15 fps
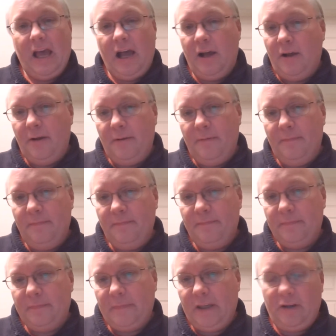
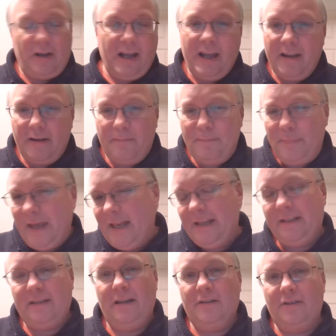I've
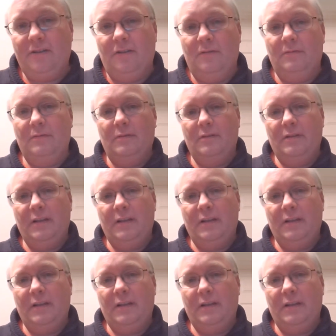barely touched on